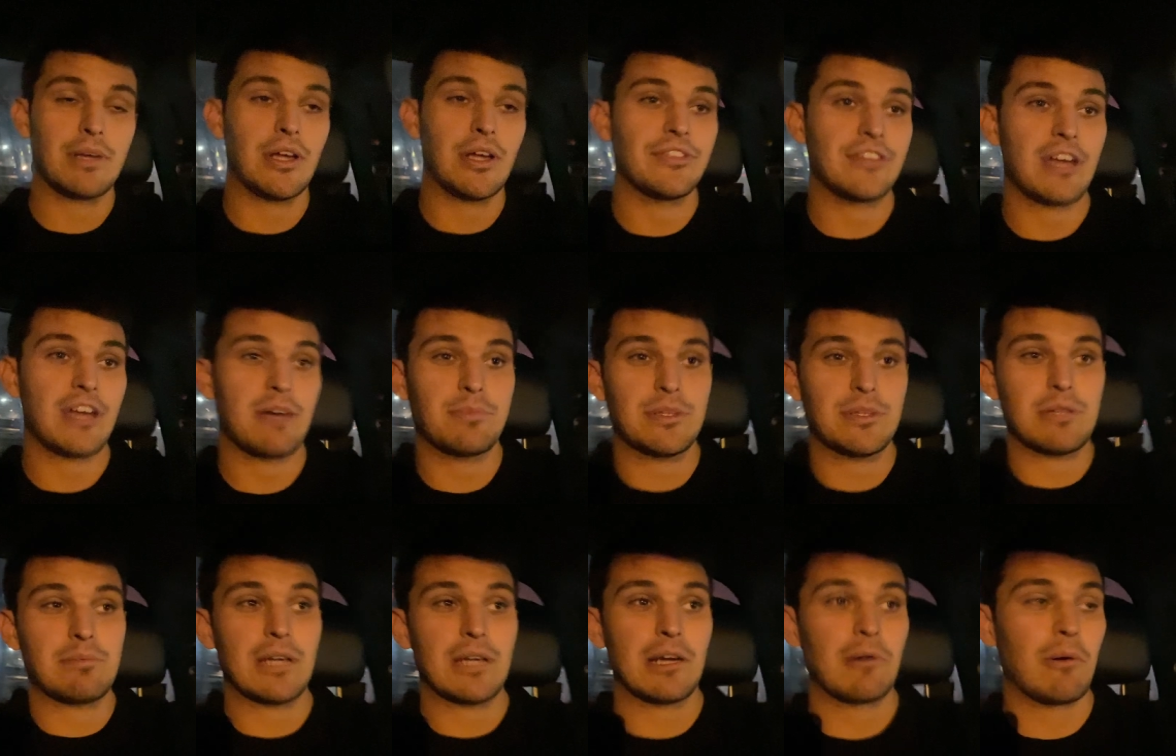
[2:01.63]
built up with
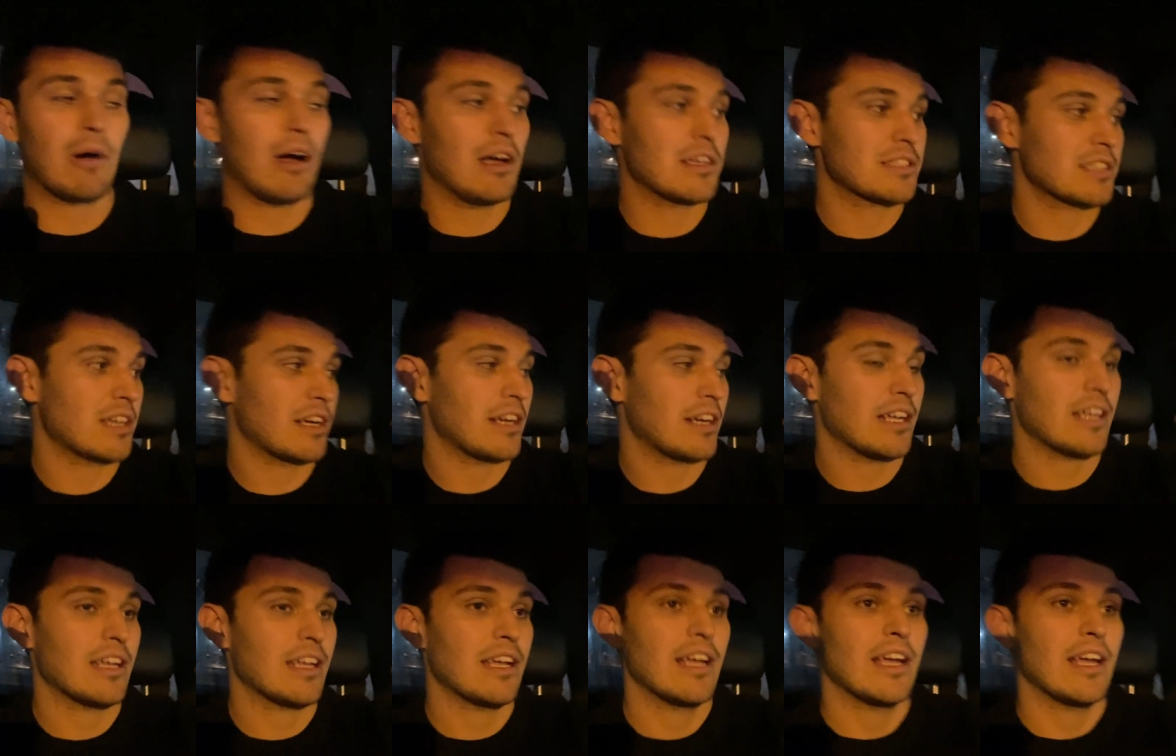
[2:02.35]
the big walls on
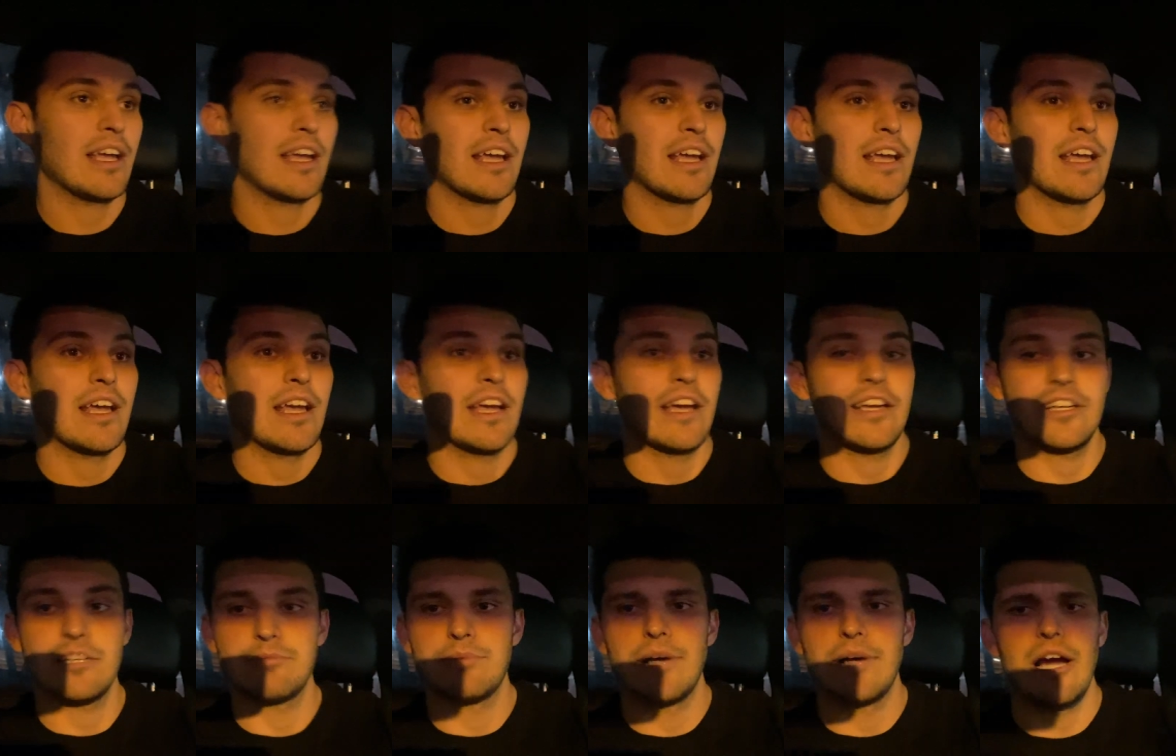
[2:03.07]
it. And
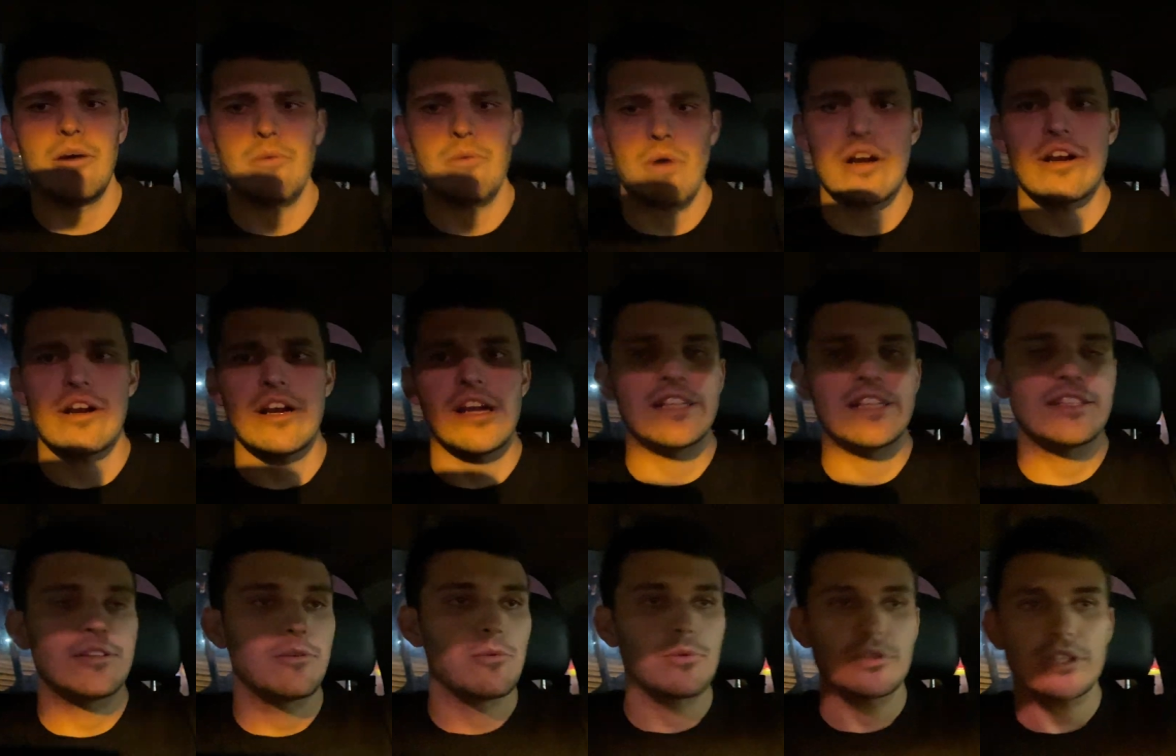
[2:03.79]
you're probably
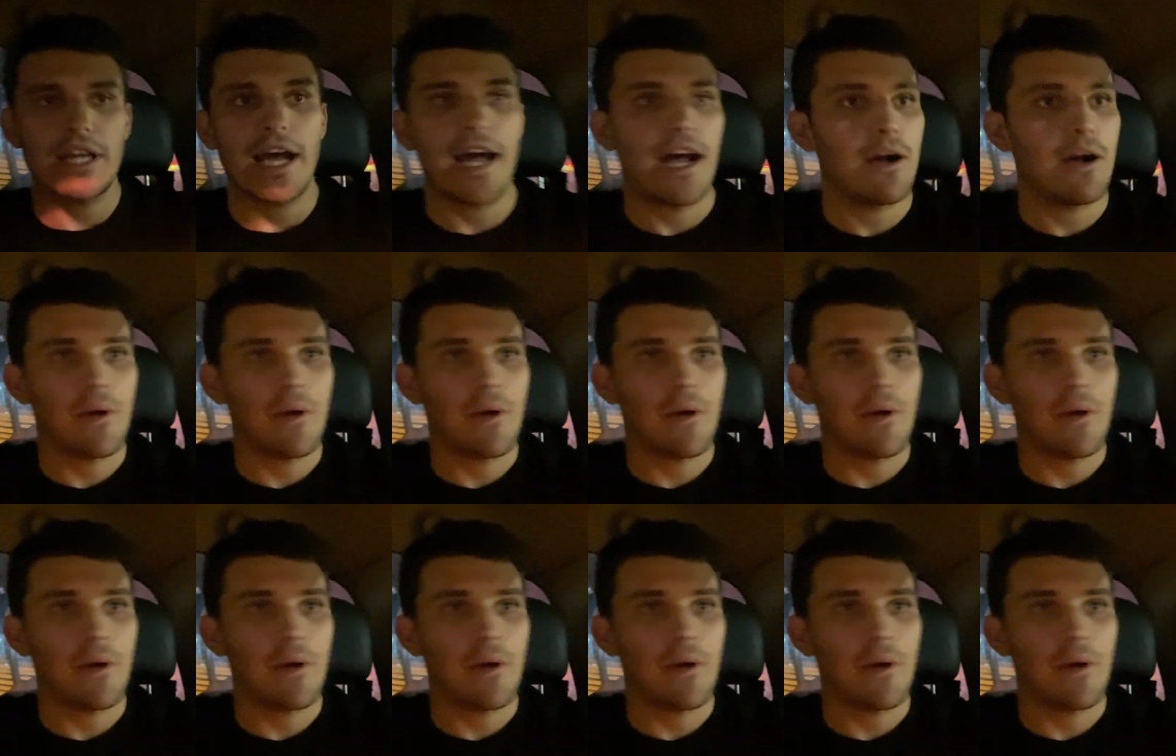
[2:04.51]
wondering, Ty,